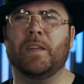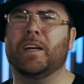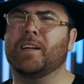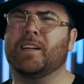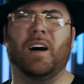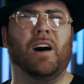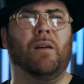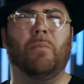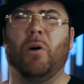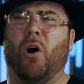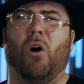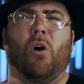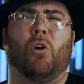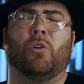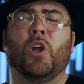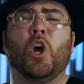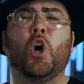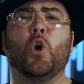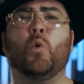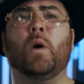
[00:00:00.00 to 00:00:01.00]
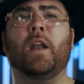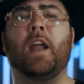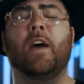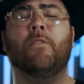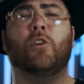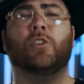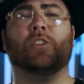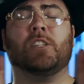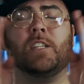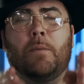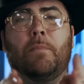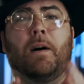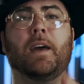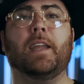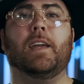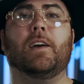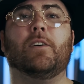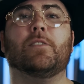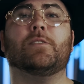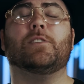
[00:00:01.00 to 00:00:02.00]
Come on, whenever
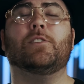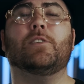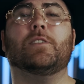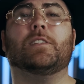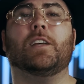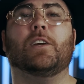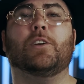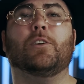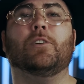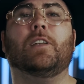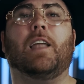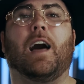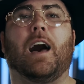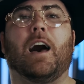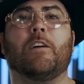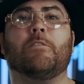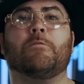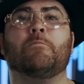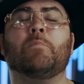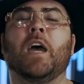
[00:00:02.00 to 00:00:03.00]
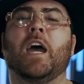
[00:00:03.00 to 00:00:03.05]
somebody else looks at your life